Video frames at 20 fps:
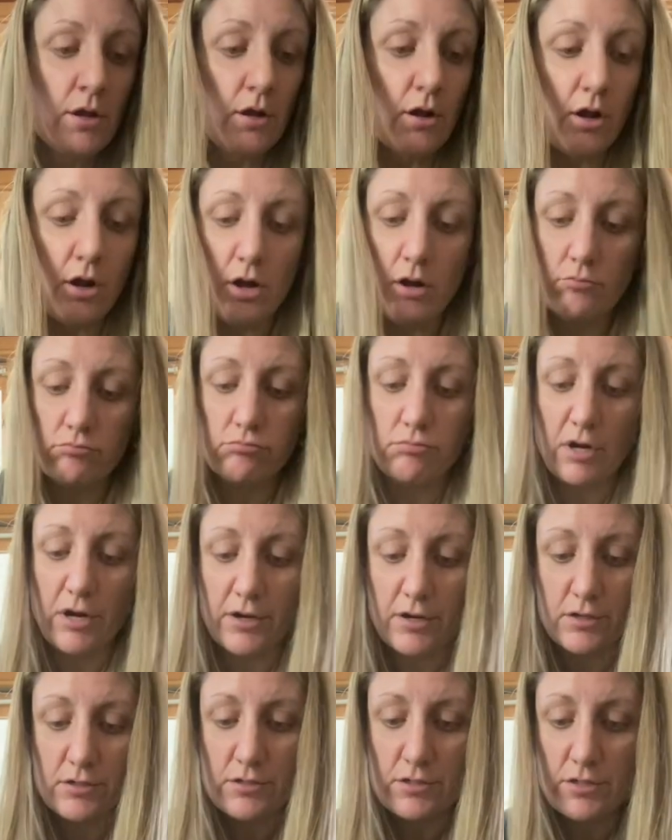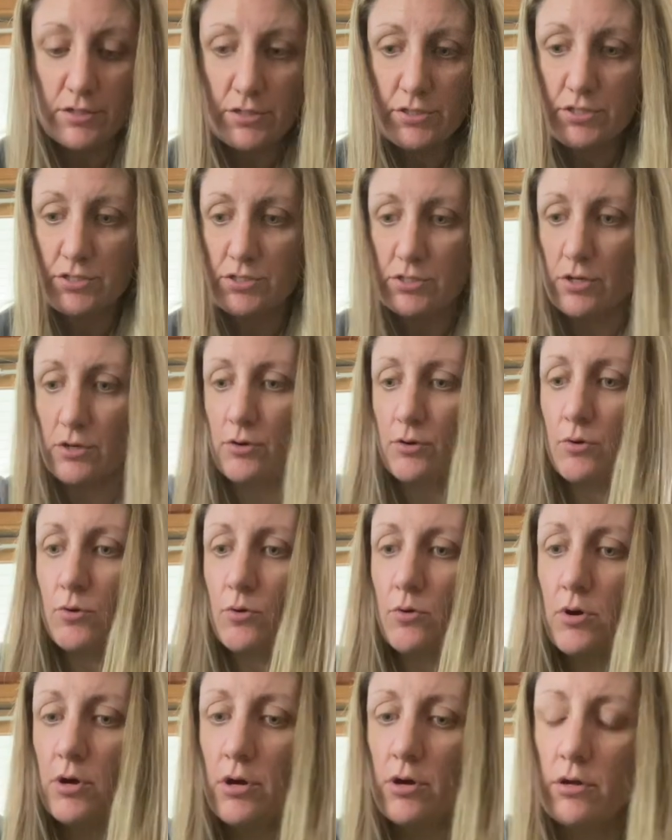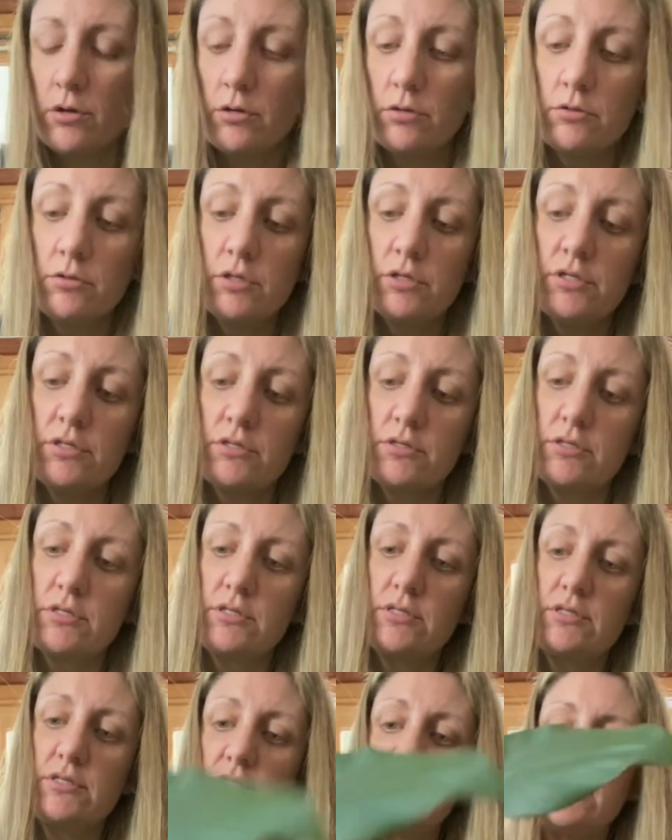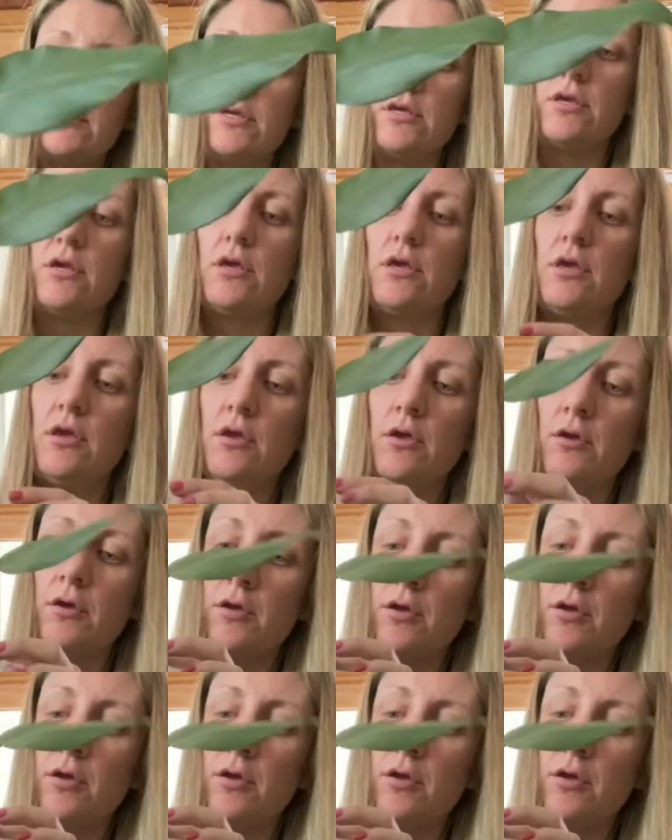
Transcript: All right, so let's see